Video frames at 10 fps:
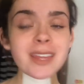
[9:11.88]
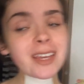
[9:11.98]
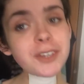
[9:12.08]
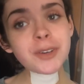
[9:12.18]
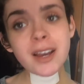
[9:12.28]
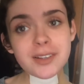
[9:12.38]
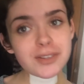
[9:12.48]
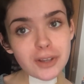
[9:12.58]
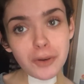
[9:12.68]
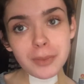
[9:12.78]
Thank you guys
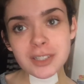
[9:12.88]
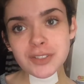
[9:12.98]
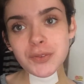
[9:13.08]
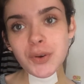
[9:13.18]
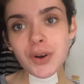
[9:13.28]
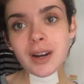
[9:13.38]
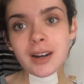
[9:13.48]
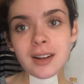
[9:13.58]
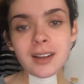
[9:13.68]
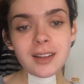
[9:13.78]
so much
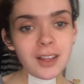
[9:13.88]
for